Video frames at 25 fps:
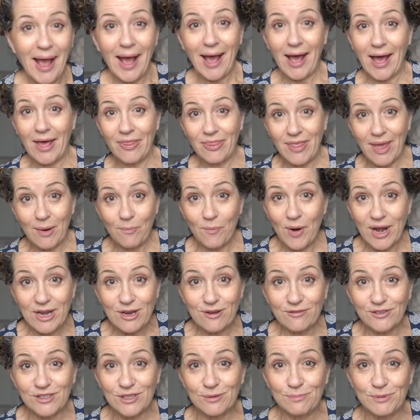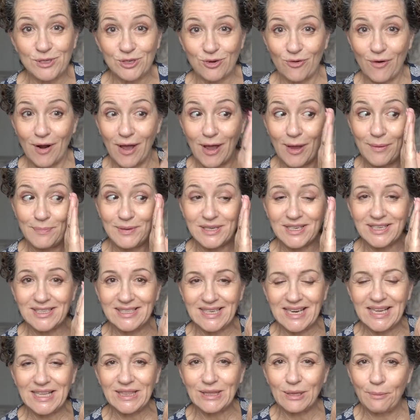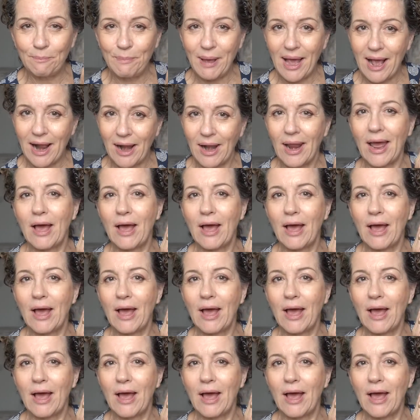and then when you've subscribed, ding the bell,